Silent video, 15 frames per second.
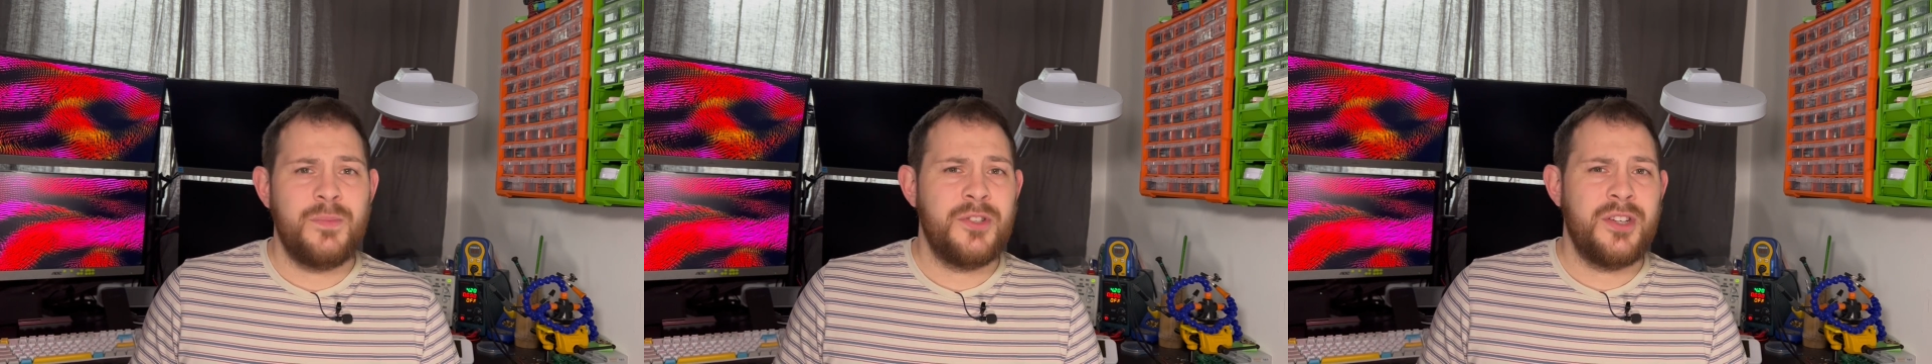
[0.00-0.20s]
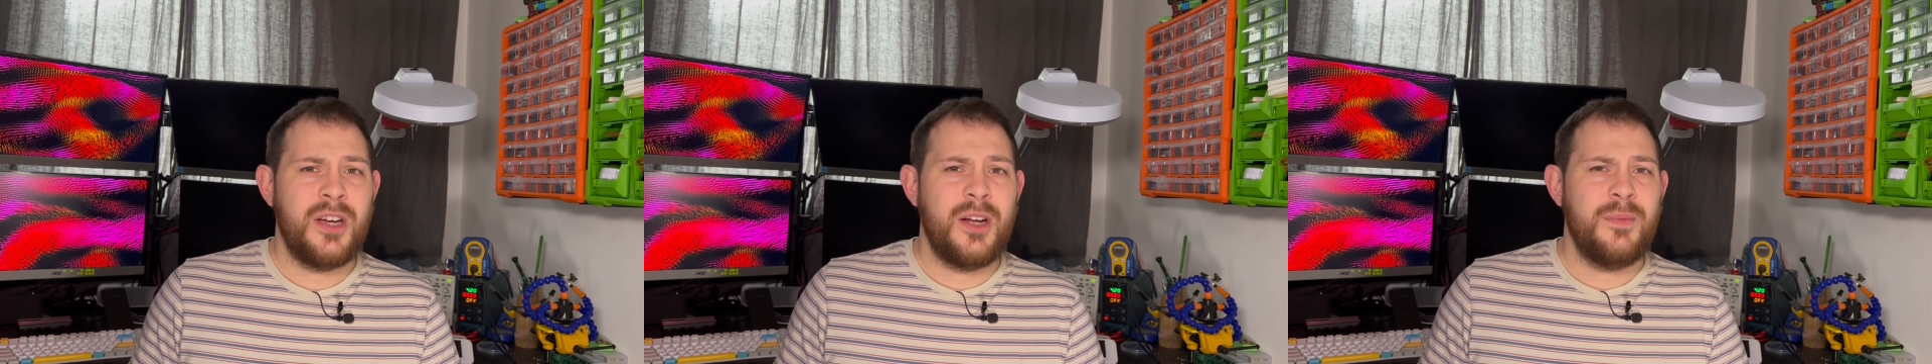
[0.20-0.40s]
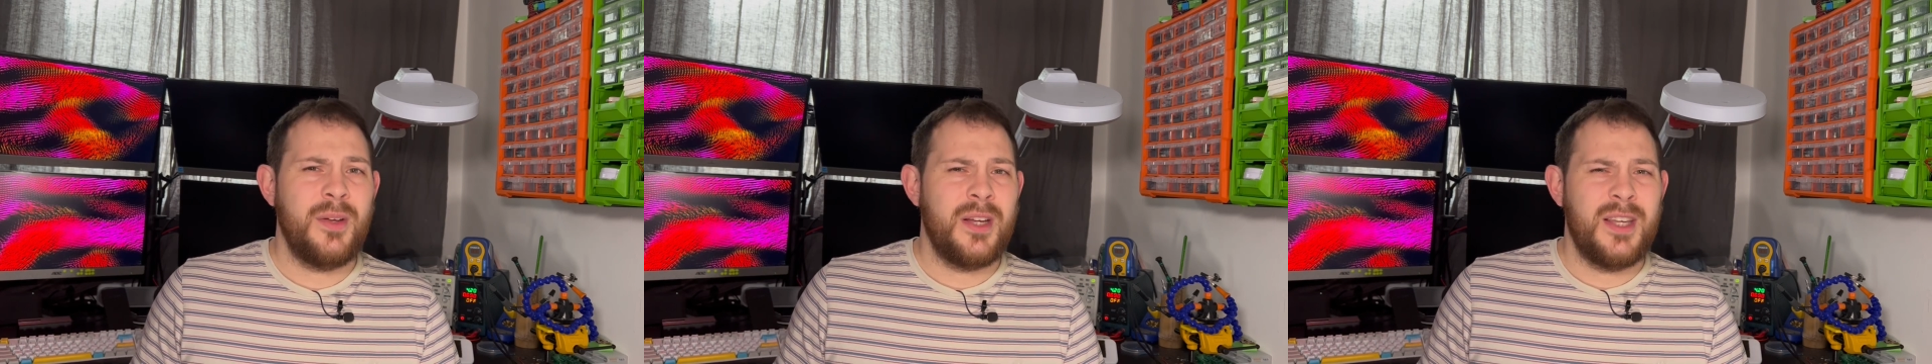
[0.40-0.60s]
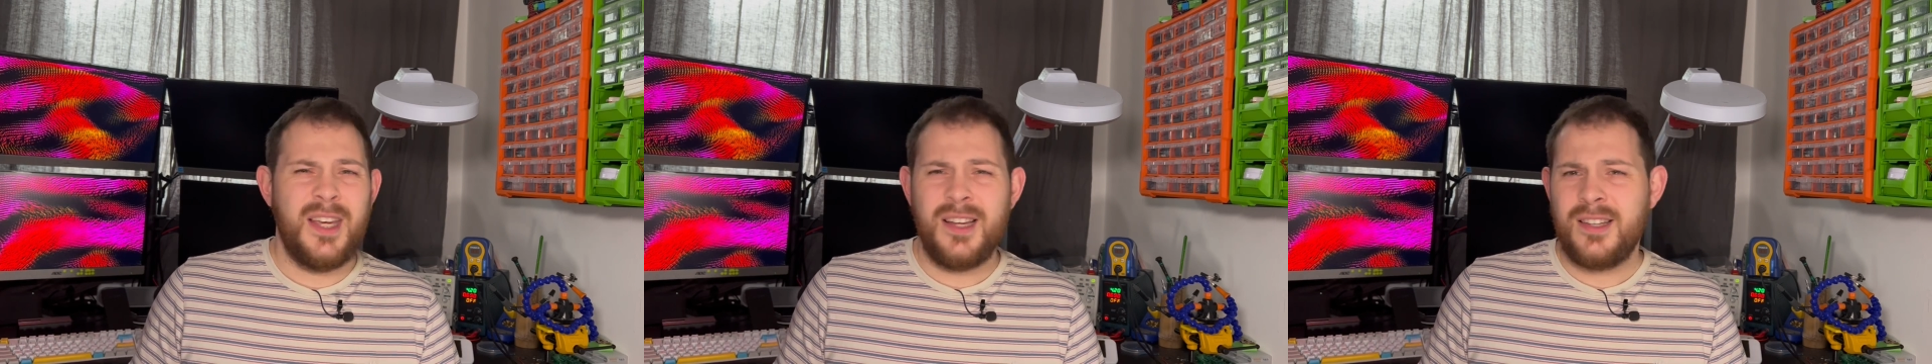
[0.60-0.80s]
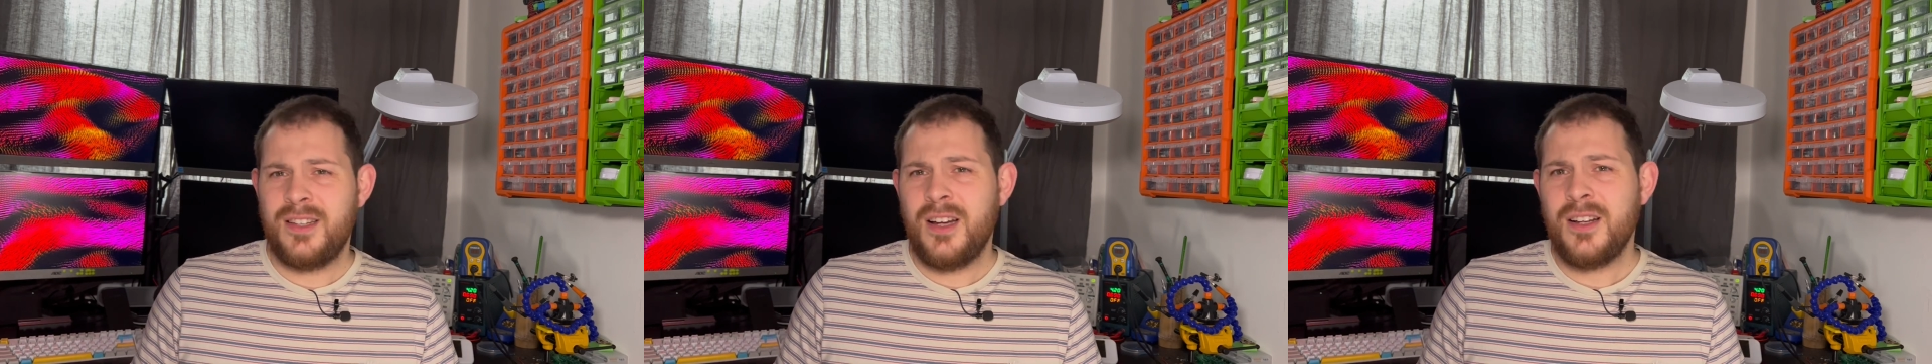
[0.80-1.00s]
start a
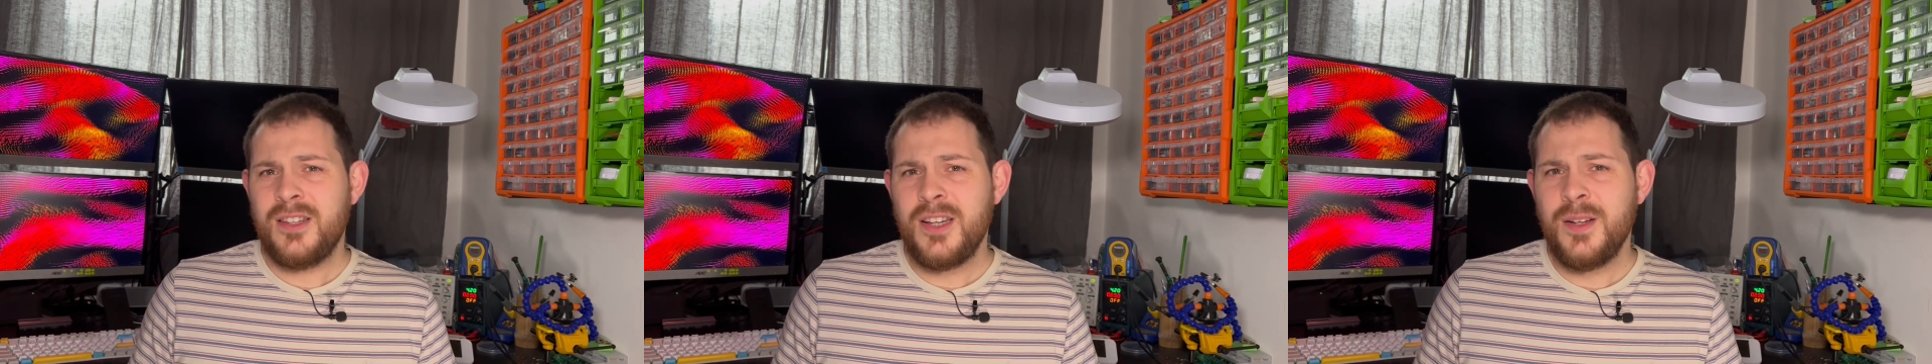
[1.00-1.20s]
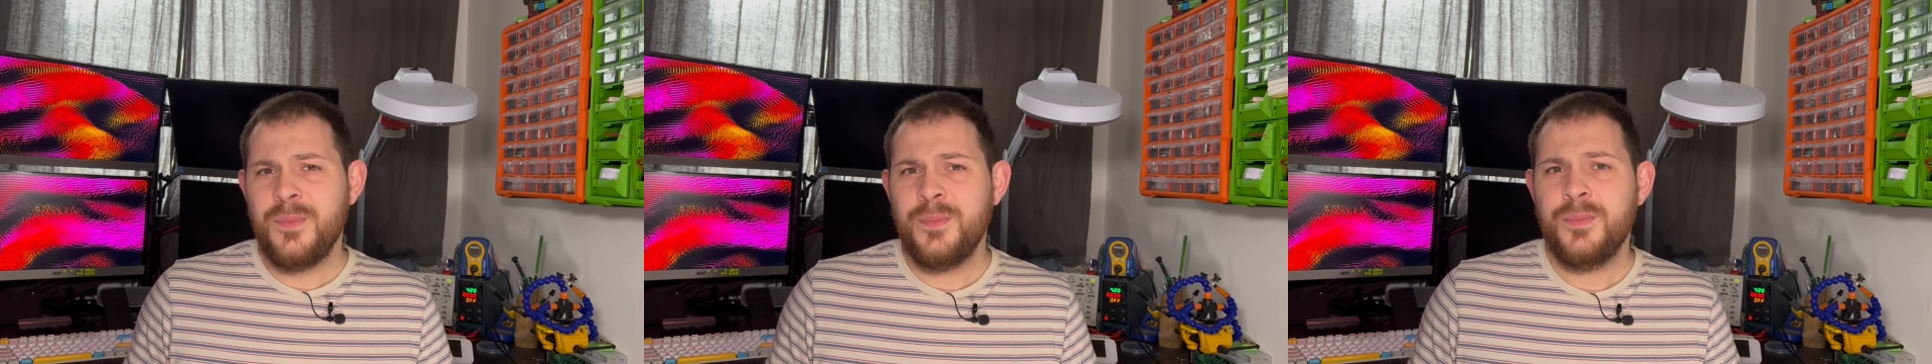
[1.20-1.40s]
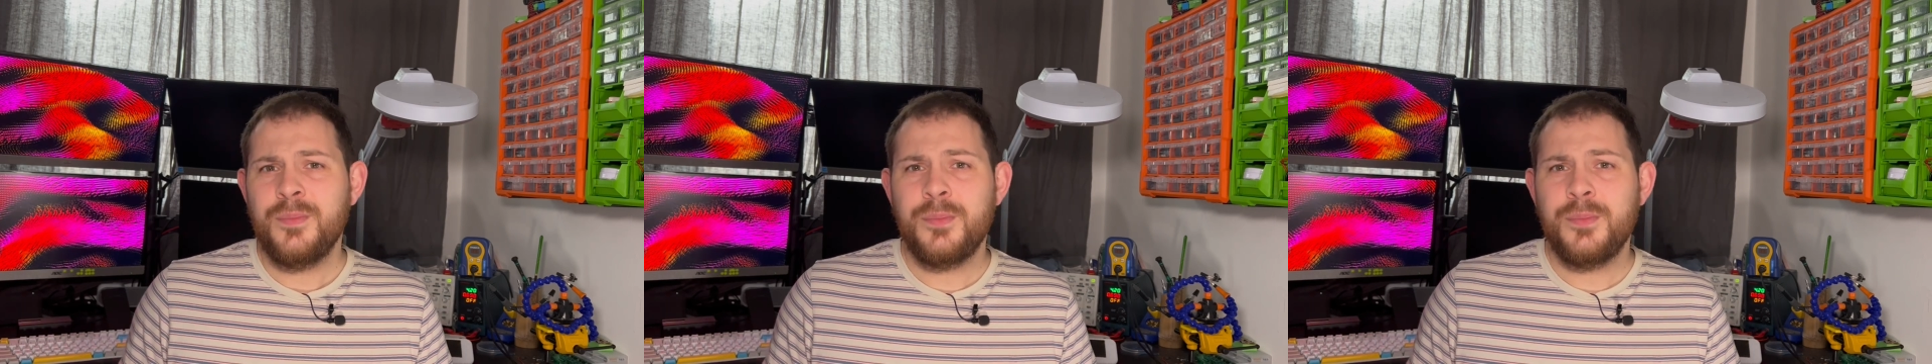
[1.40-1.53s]
Kickstarter,